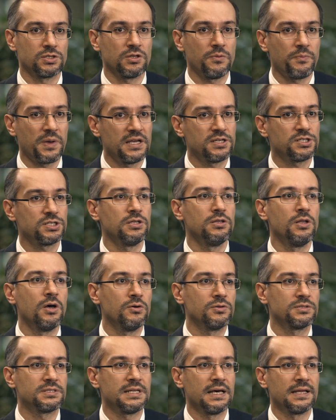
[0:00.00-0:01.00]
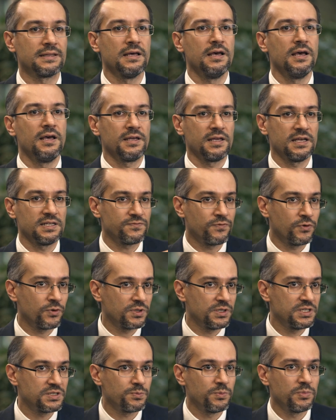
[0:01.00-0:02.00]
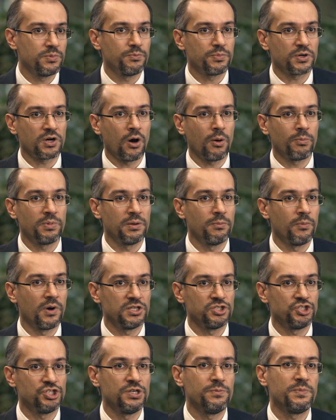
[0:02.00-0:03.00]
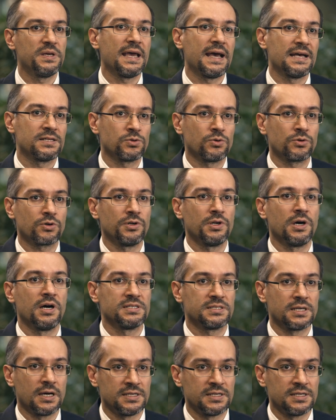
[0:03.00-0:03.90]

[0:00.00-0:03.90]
the patient knows that, yes, for this problem my GP has organized,